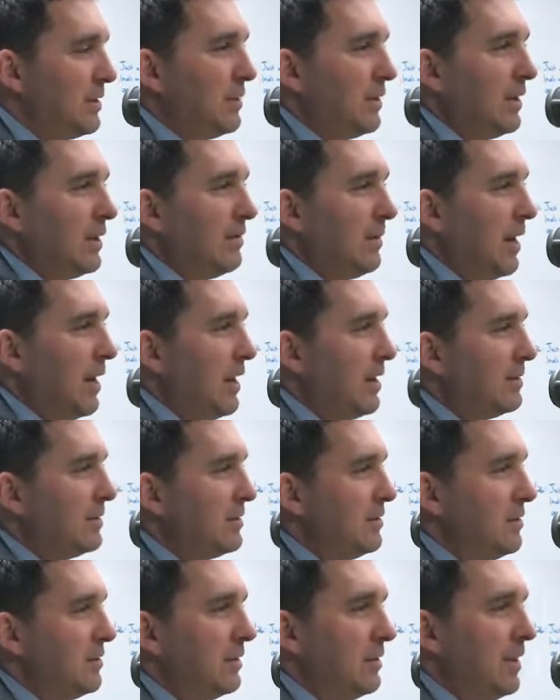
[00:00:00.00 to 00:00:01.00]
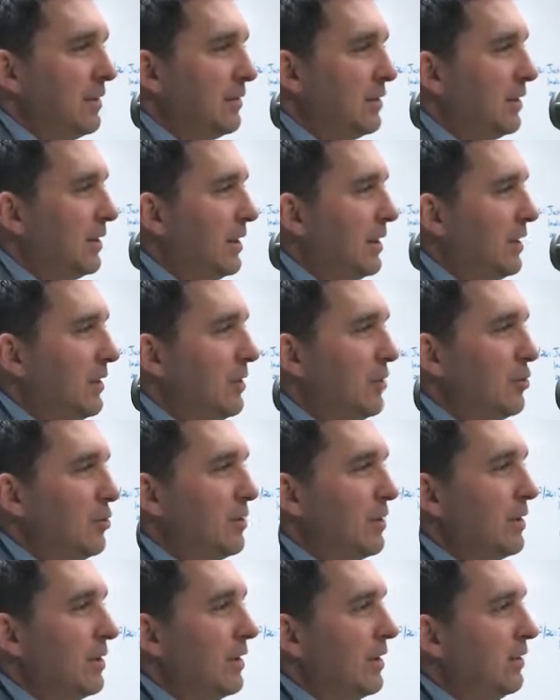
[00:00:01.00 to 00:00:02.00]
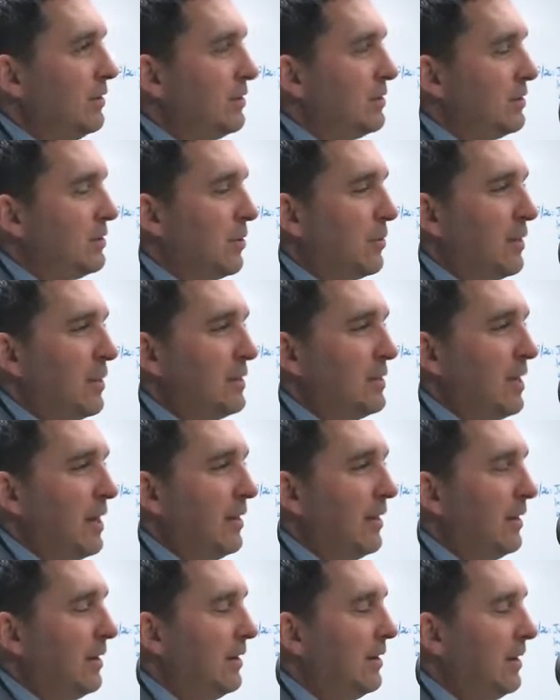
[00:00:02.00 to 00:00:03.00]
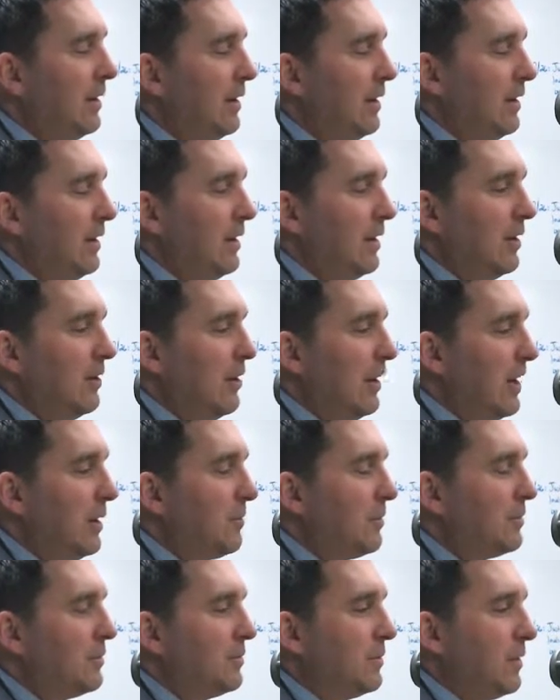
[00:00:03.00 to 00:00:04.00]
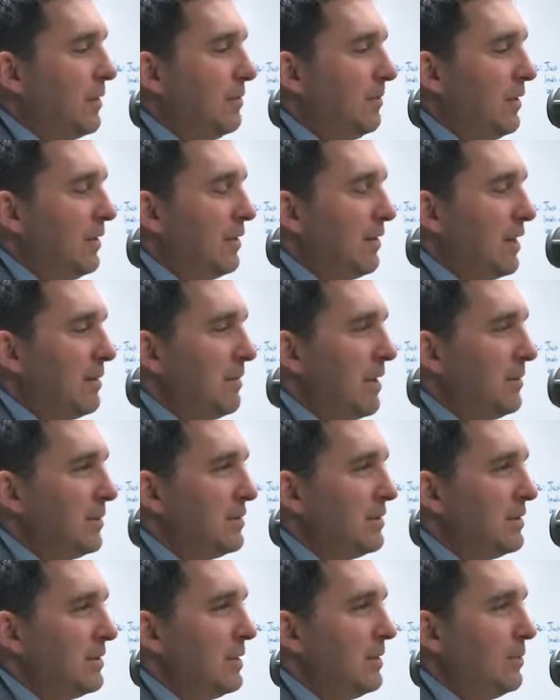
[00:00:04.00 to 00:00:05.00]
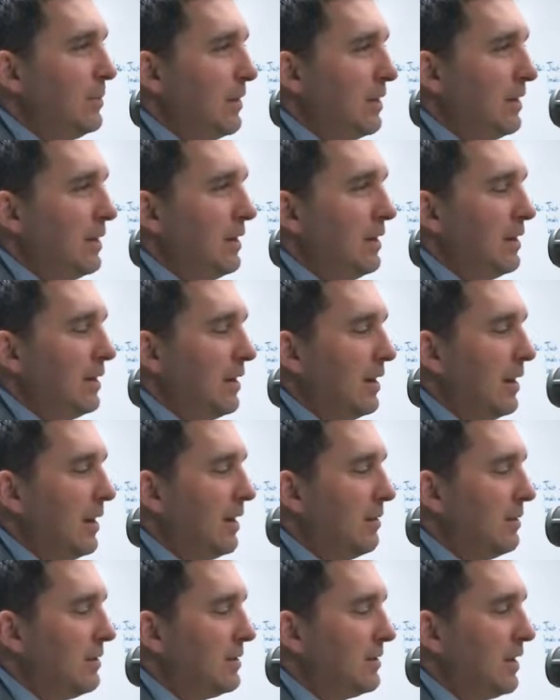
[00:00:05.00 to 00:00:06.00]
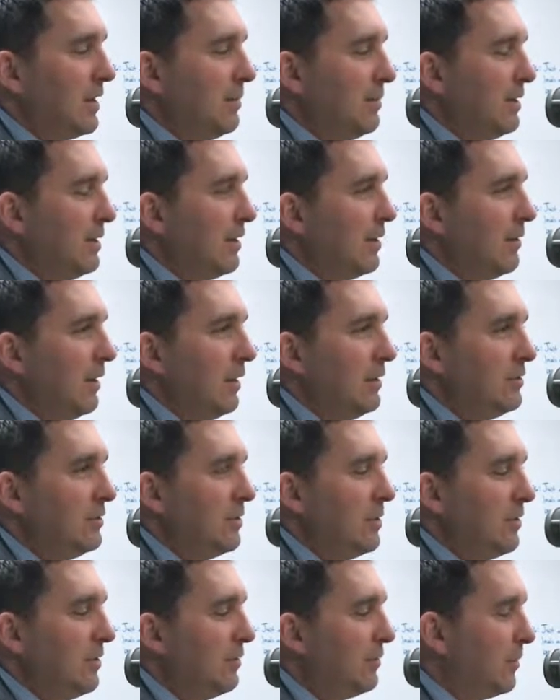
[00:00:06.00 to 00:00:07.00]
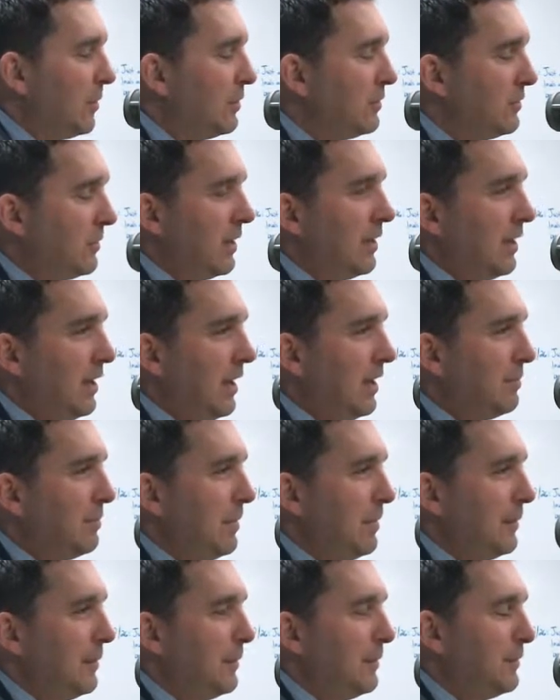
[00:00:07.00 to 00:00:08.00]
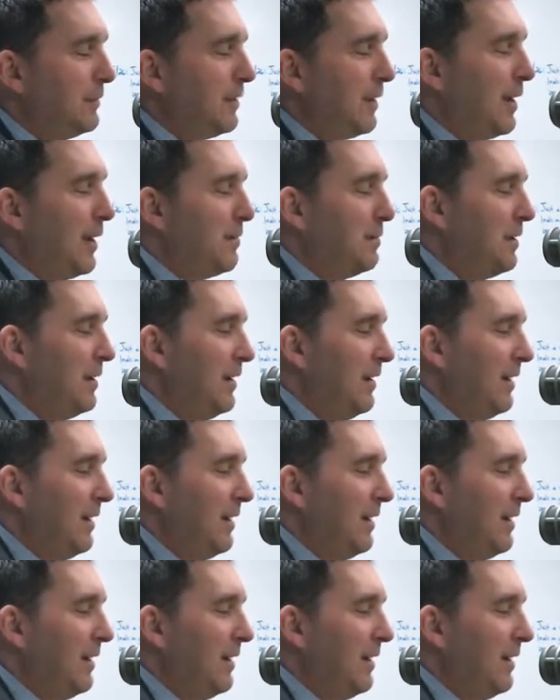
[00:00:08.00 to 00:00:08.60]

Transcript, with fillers: Willi Myles and you love clean humor and storytelling, you know, April 25th, come out and see Willie. Um, it's going to be a great show. Unfortunately, I can't be there this time.